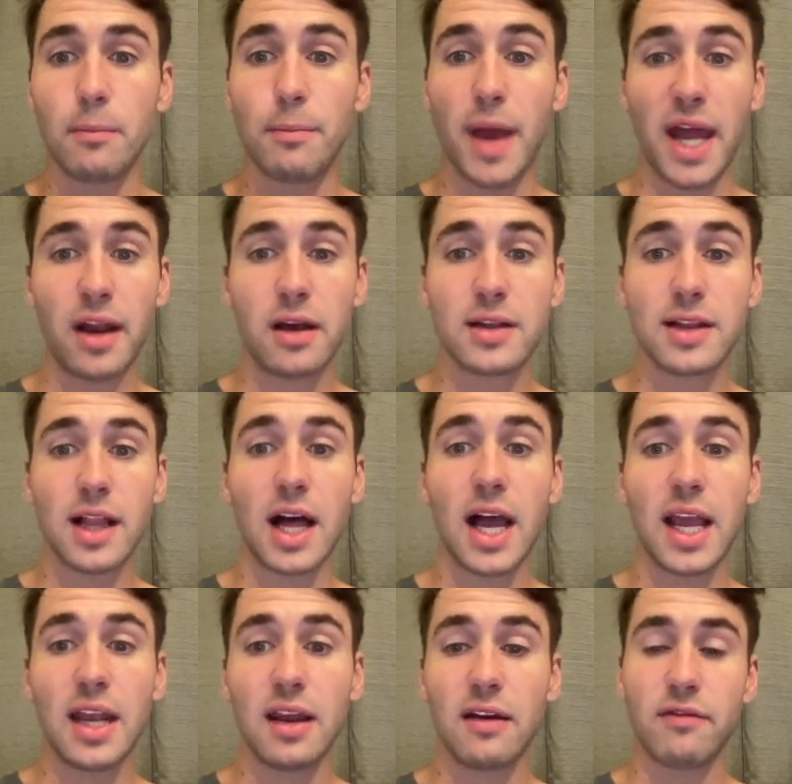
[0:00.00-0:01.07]

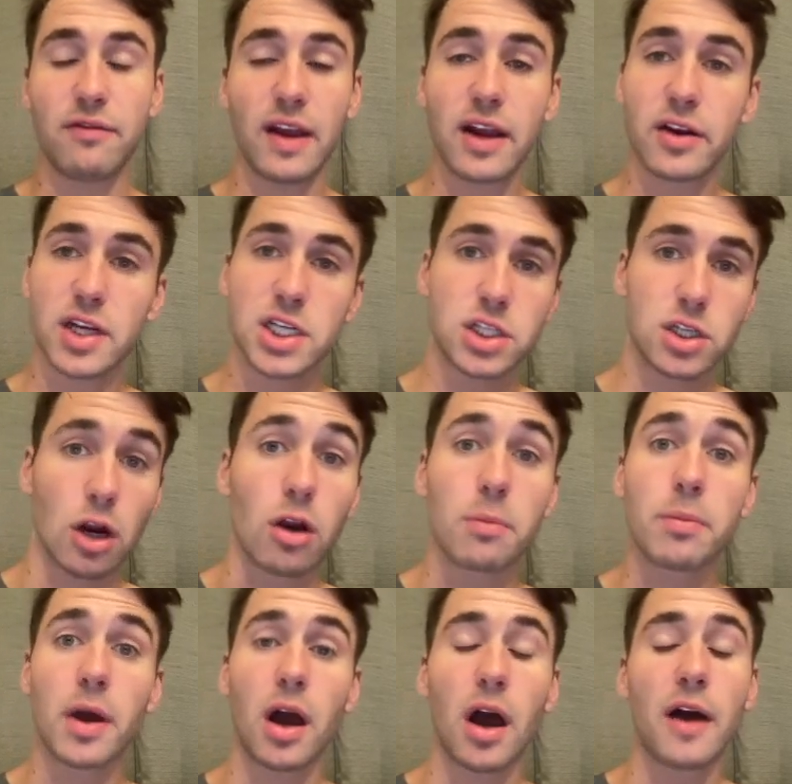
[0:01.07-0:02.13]
BetOnline, a very
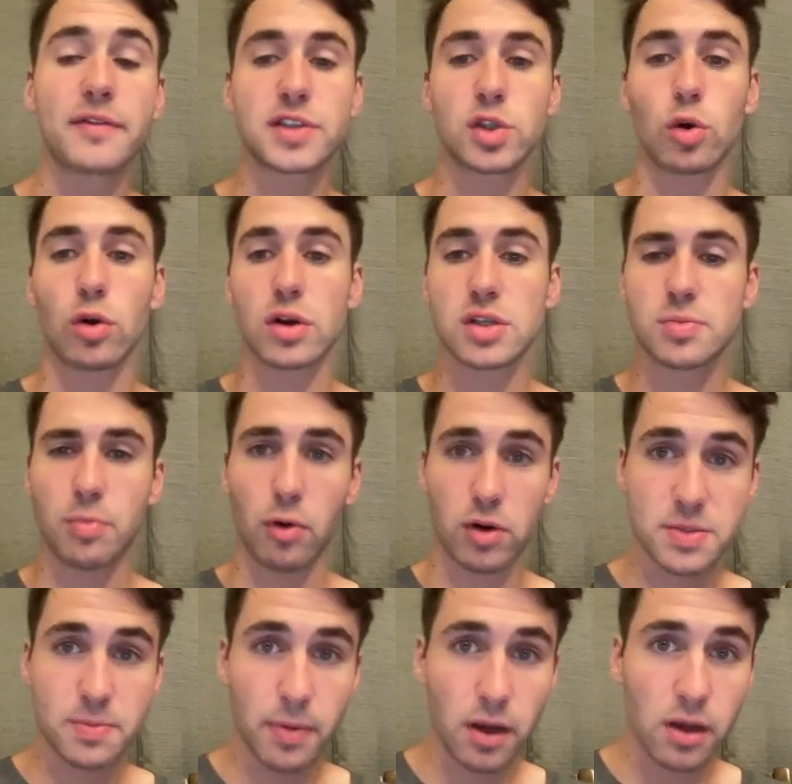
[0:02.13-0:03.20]
sharp offshore
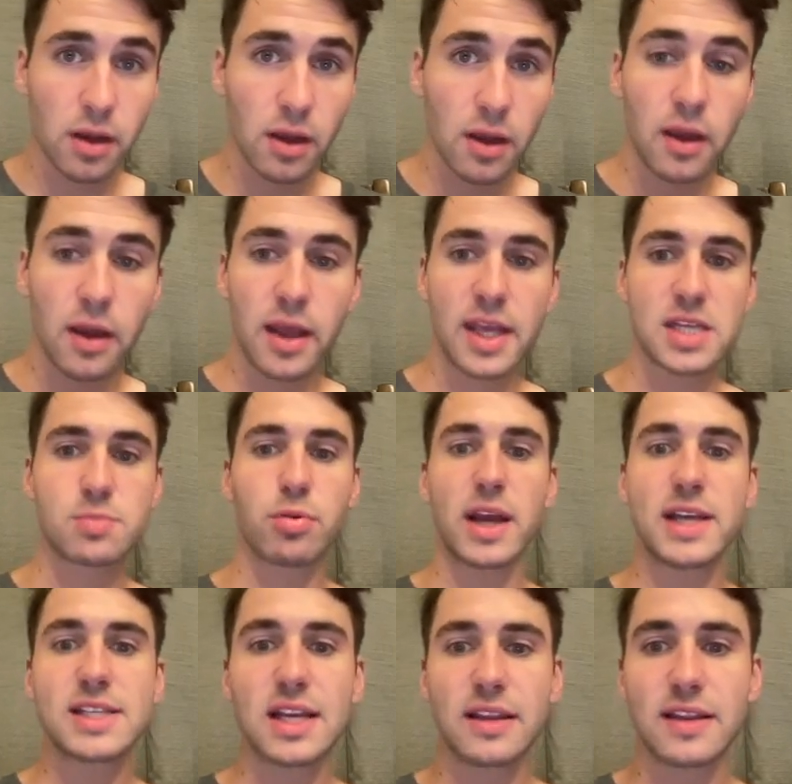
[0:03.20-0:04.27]
sports book, is
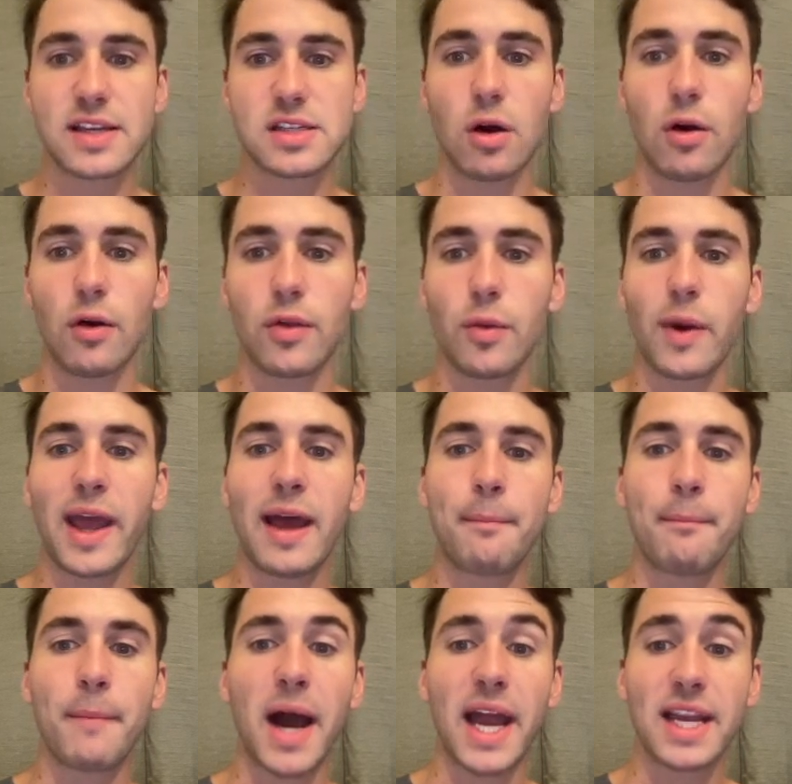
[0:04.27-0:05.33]
pricing this all the way at
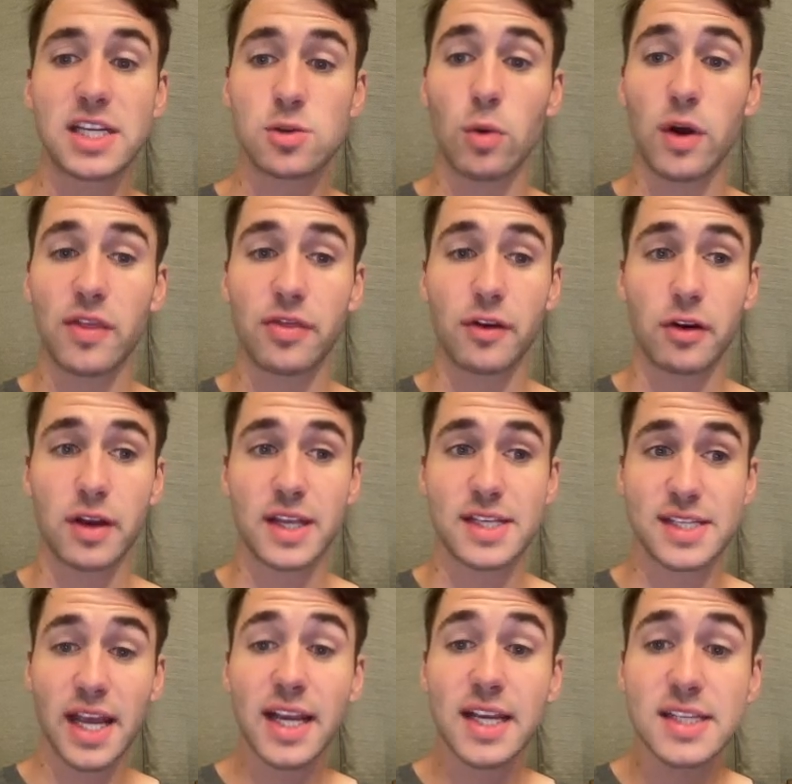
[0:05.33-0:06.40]

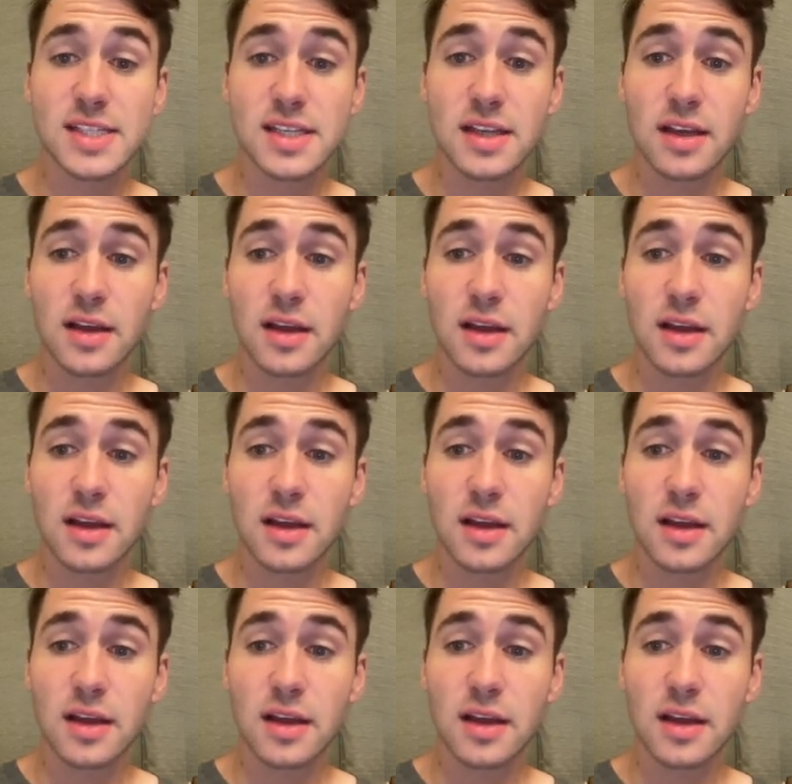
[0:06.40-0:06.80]
-136.